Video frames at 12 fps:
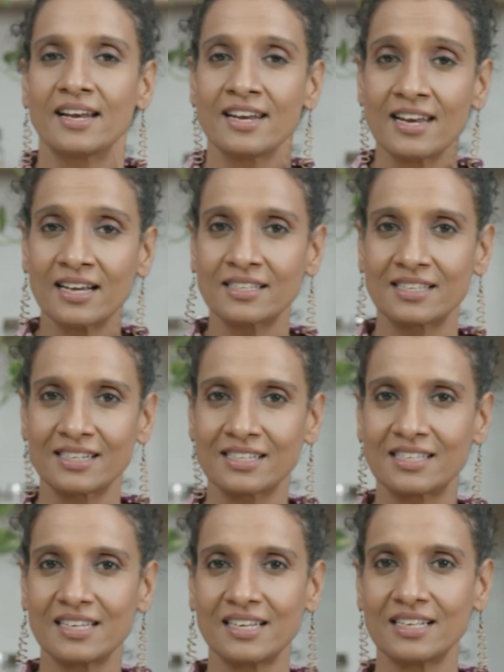nuts
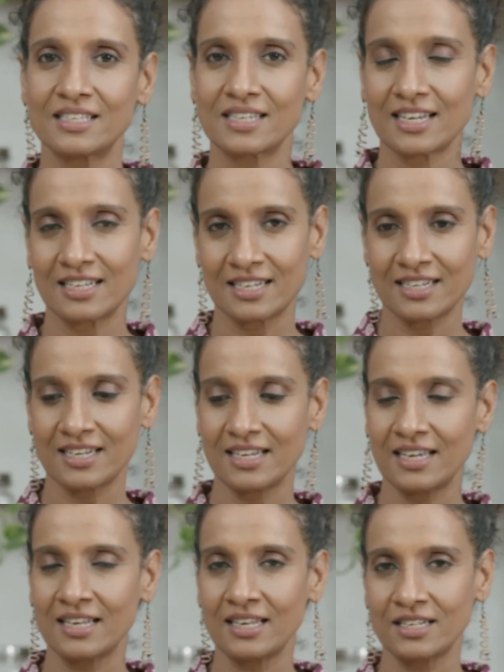and seeds in,
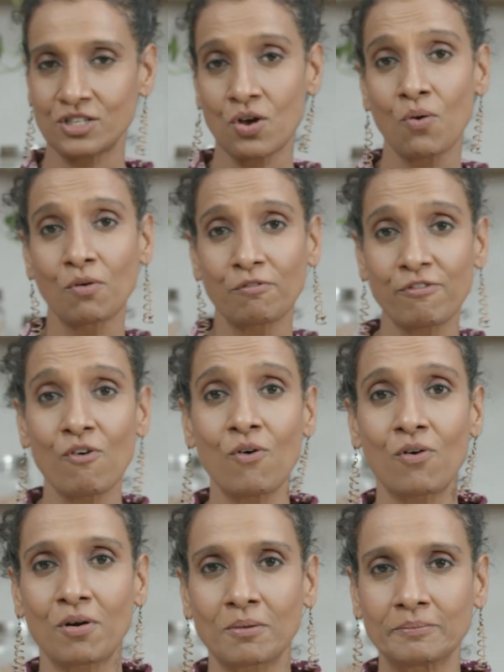in its whole
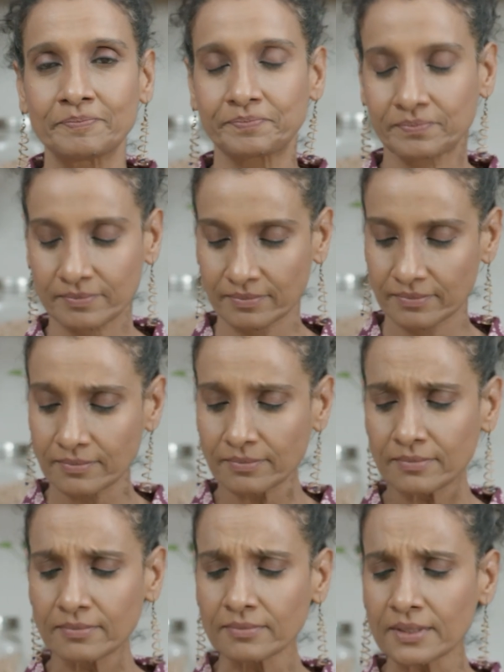form.
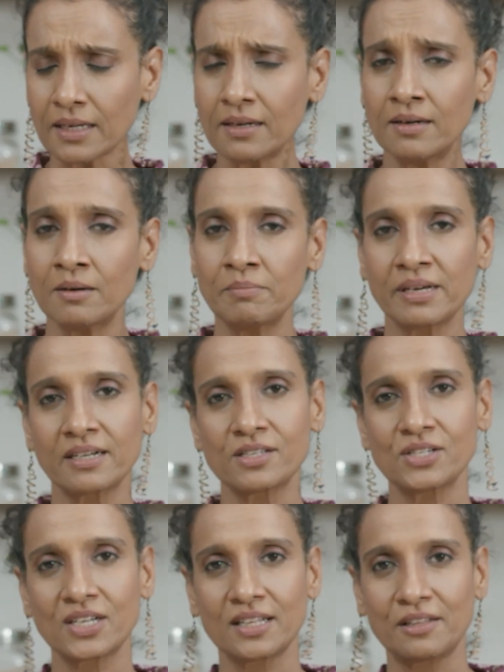Um,
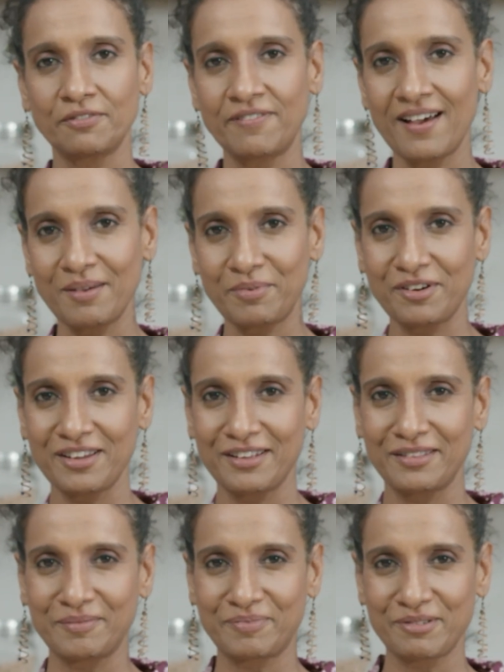because you get the fiber, you
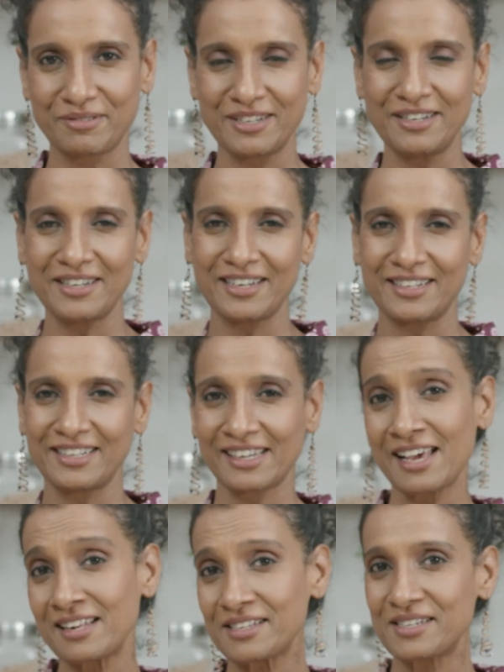get the protein, you get the
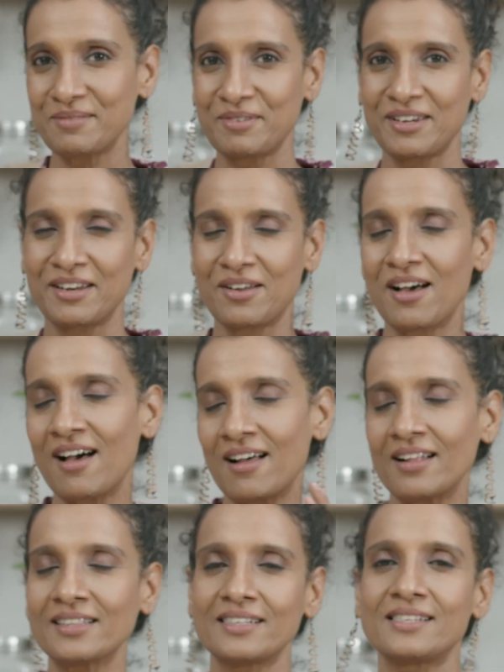calcium, you get
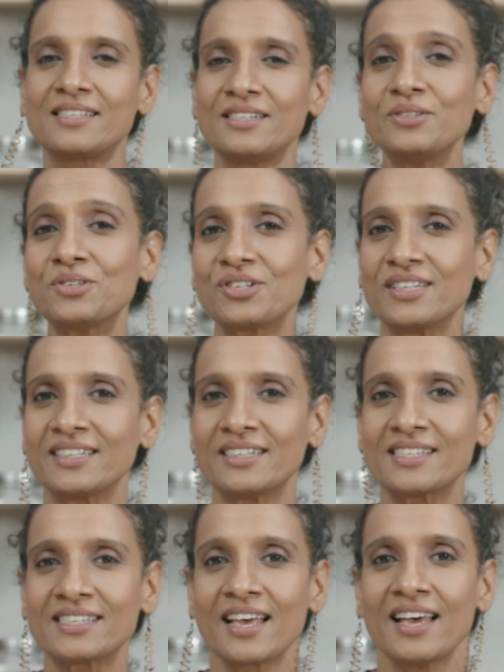all these
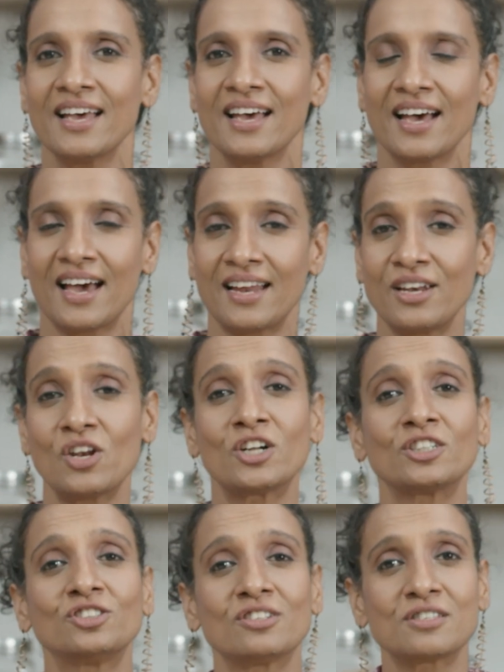nutrients and
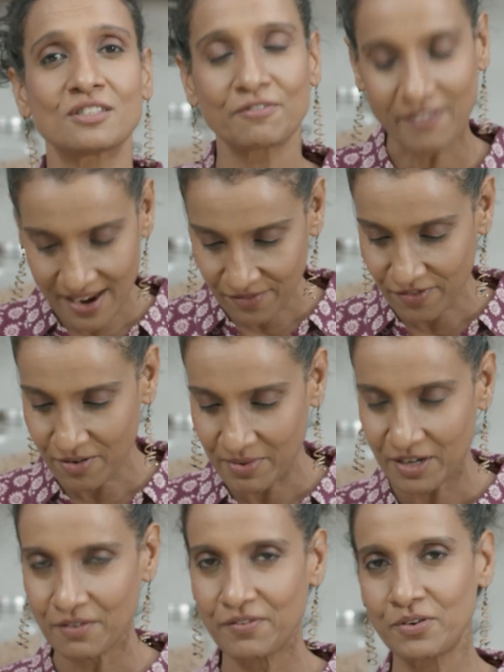not just the fat
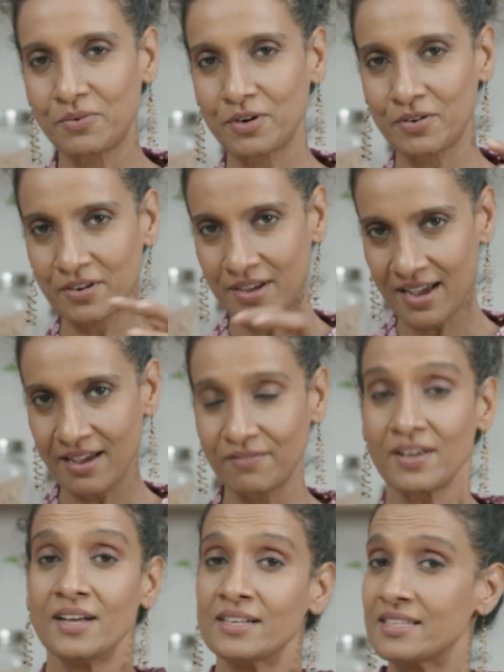from it if you are going to
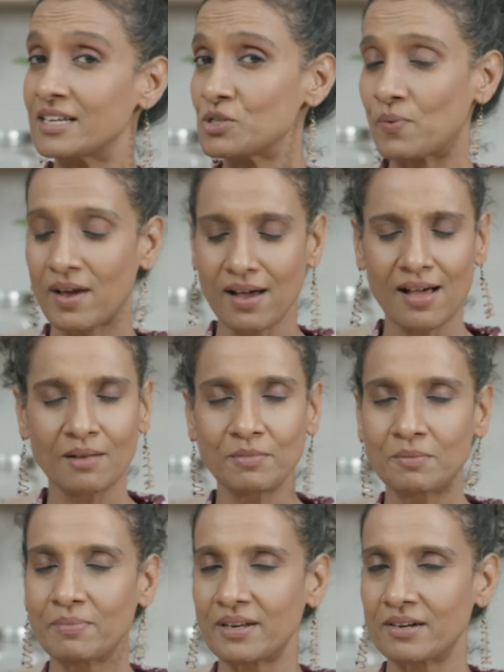have. That's why almond